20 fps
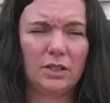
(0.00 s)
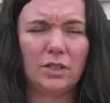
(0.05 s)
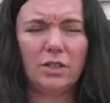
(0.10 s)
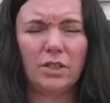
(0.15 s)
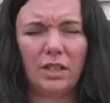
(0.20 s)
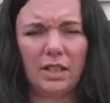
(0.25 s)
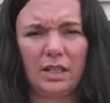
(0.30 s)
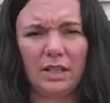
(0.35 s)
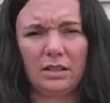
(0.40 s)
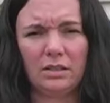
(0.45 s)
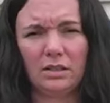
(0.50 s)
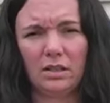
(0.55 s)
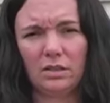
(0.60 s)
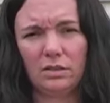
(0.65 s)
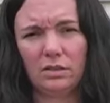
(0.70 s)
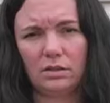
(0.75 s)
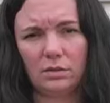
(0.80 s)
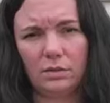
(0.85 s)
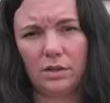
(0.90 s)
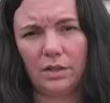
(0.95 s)
Cooking is
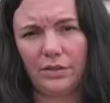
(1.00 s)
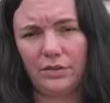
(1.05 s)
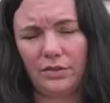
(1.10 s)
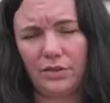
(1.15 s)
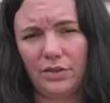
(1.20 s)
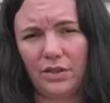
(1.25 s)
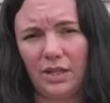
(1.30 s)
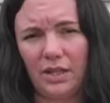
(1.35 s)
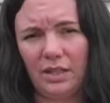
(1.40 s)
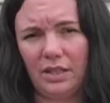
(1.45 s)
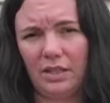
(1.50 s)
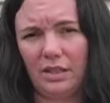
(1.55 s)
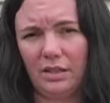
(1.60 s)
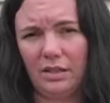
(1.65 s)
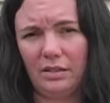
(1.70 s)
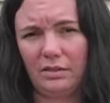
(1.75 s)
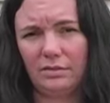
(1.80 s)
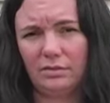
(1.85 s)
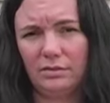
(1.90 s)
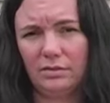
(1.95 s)
also another thing that
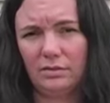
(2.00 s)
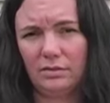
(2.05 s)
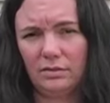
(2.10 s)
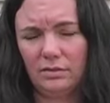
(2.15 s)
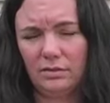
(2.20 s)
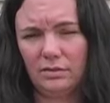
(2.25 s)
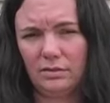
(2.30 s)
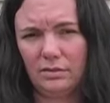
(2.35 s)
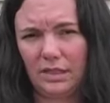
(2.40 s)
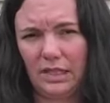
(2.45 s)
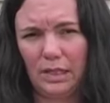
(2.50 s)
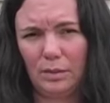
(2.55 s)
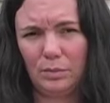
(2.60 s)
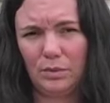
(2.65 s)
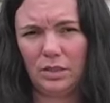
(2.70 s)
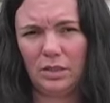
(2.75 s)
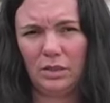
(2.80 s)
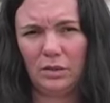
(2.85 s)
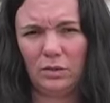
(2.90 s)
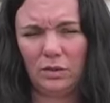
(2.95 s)
I
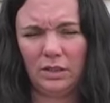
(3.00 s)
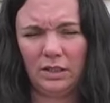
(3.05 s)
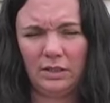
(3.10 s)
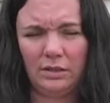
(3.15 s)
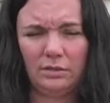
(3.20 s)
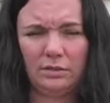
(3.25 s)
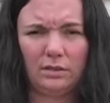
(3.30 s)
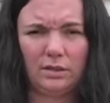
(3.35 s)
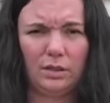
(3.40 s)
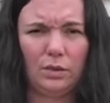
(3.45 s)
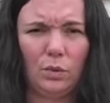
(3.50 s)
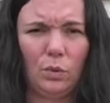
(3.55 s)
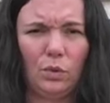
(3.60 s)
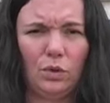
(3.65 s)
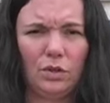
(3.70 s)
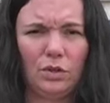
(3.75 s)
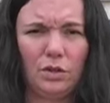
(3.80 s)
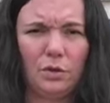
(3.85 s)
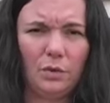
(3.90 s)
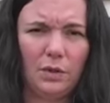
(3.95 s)
absolutely
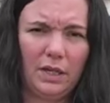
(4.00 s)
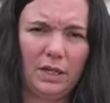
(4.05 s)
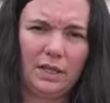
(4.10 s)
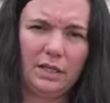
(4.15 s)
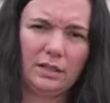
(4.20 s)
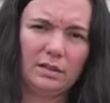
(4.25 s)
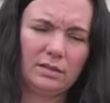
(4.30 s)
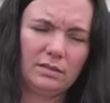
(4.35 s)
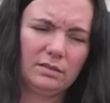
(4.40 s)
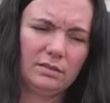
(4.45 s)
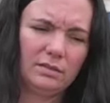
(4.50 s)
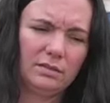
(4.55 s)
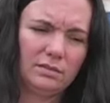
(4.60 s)
adore doing, and